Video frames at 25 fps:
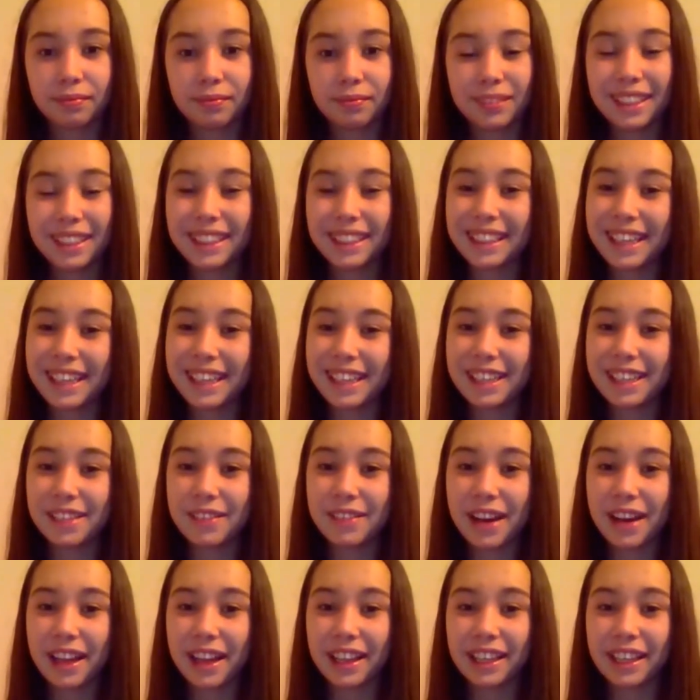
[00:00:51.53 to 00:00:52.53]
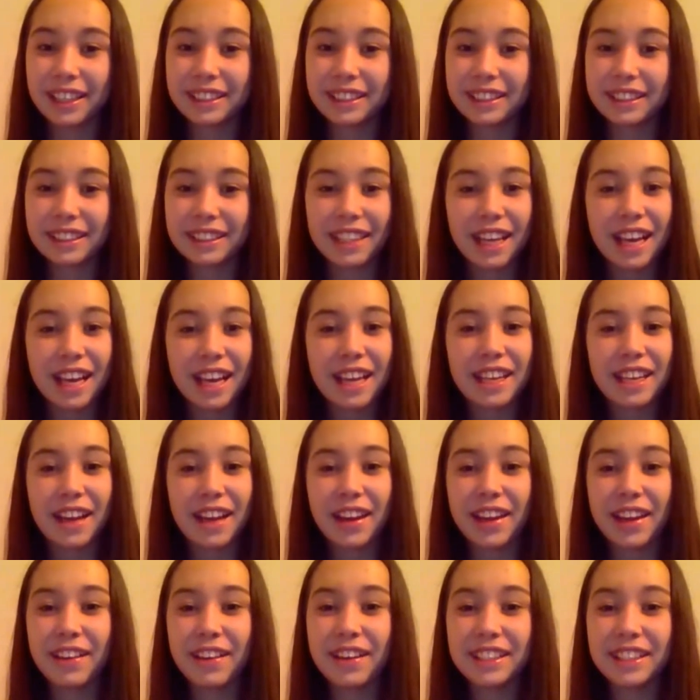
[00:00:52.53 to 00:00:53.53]
Thank you, Alex. Now
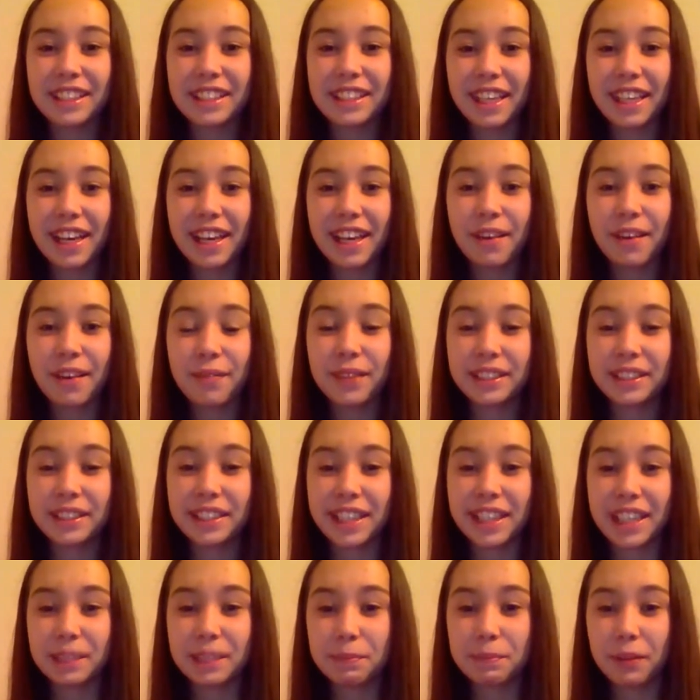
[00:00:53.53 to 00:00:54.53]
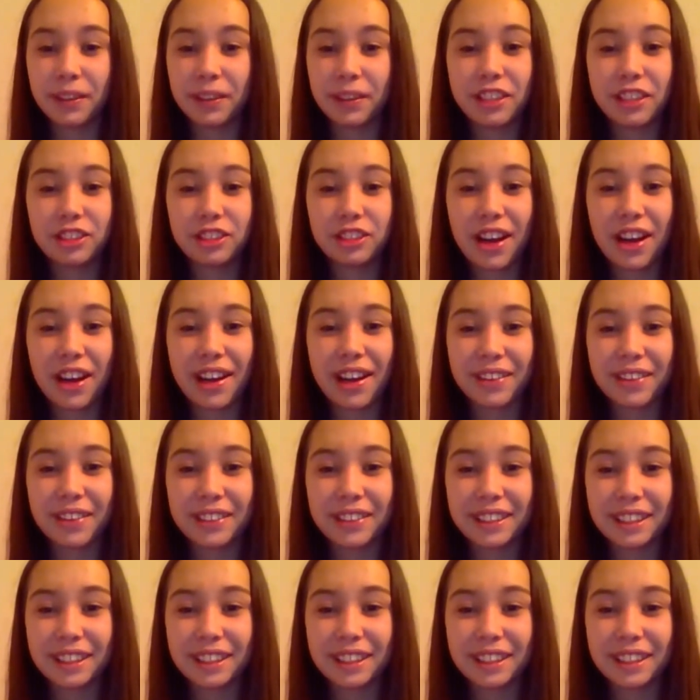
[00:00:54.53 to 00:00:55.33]
here is Leah with today's birthday shoutouts.